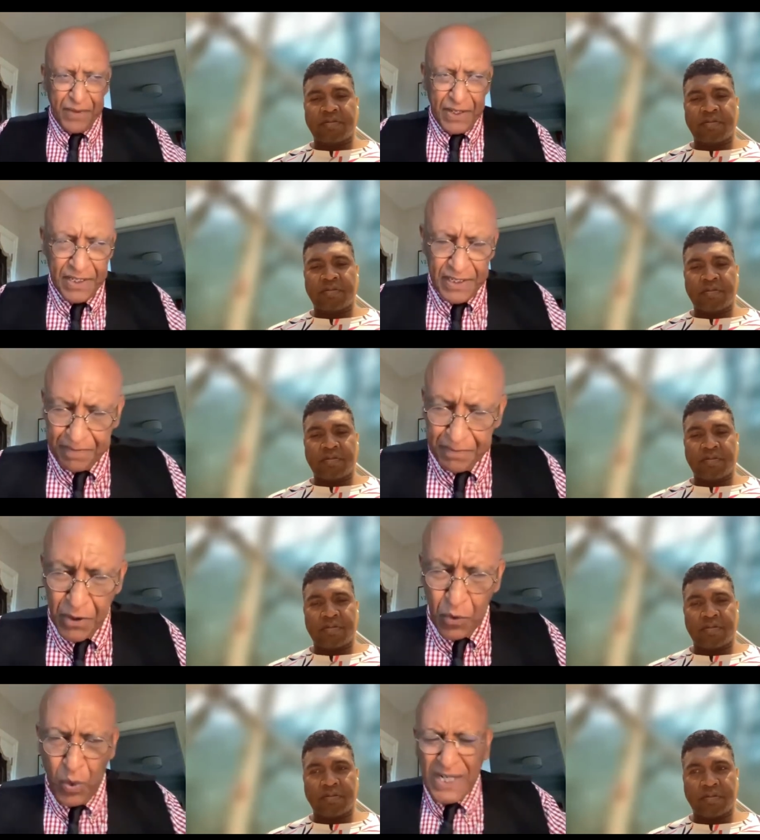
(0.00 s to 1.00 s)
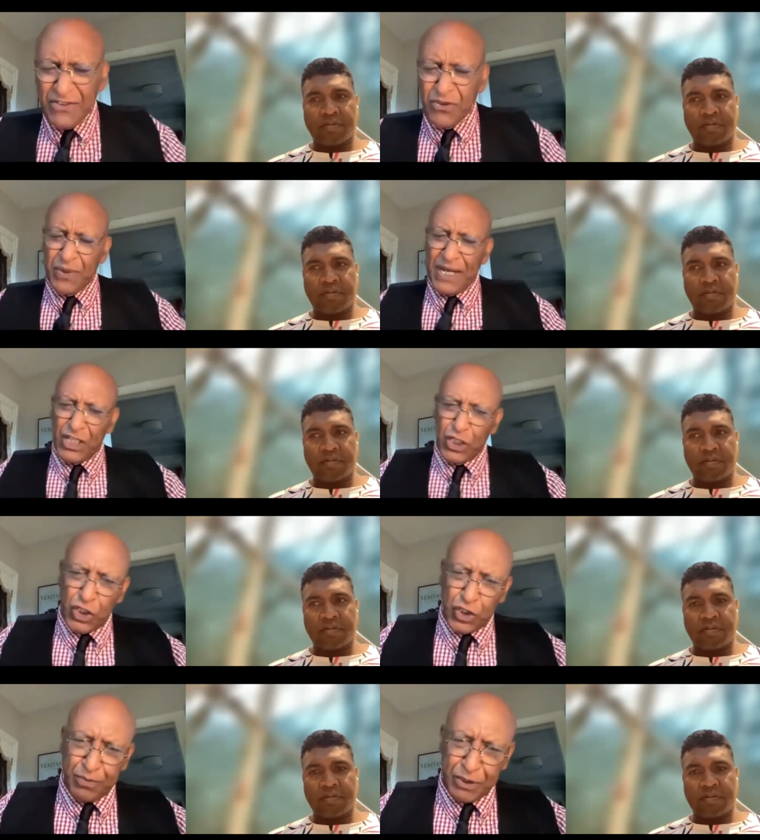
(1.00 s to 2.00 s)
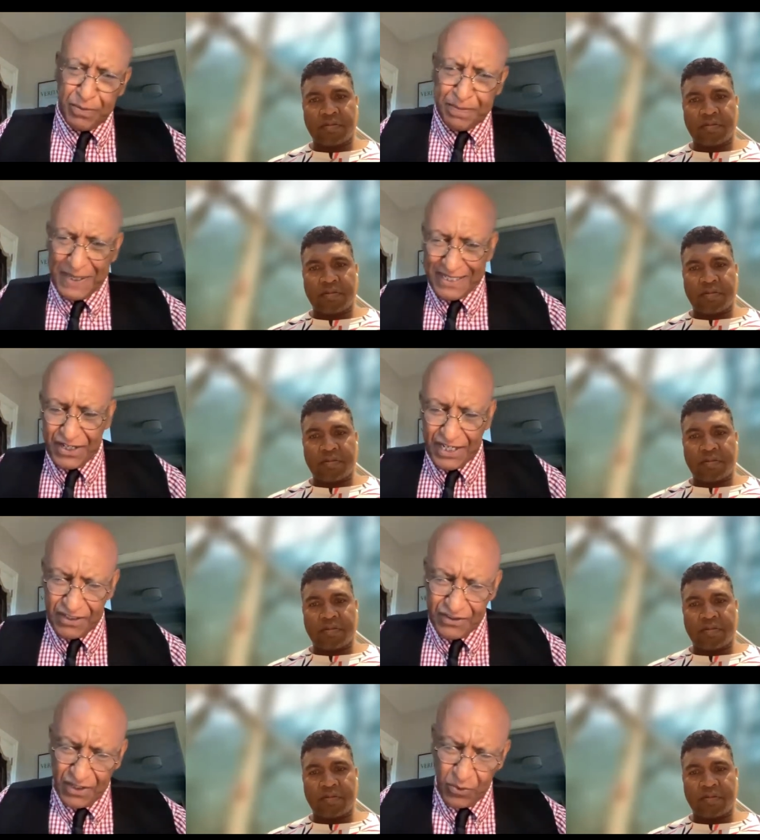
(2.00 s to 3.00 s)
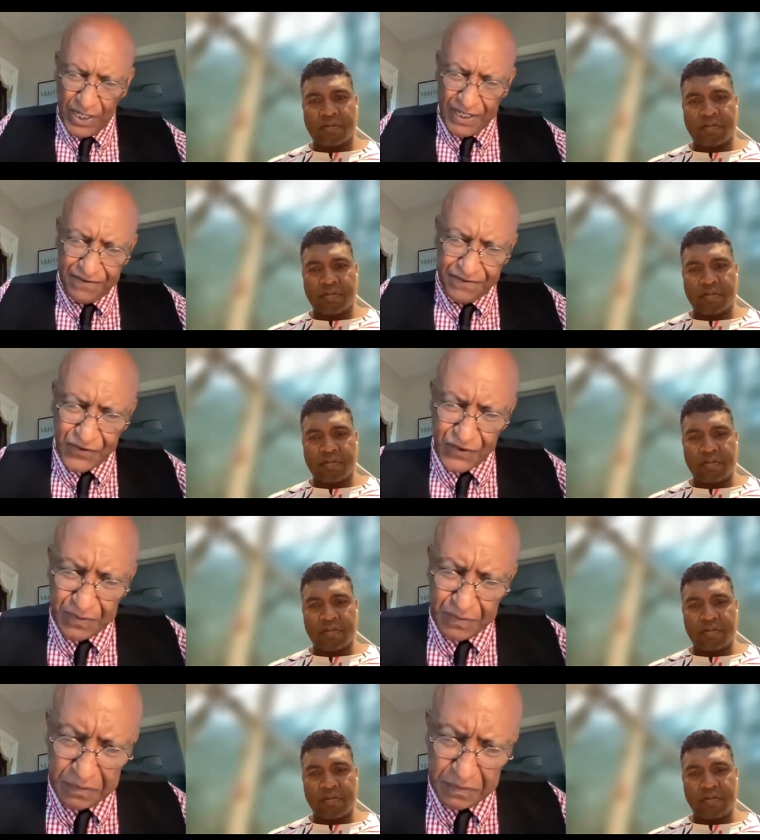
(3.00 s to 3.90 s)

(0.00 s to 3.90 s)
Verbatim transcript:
Speaker 1: Uh, what is the relationship between particles and waves?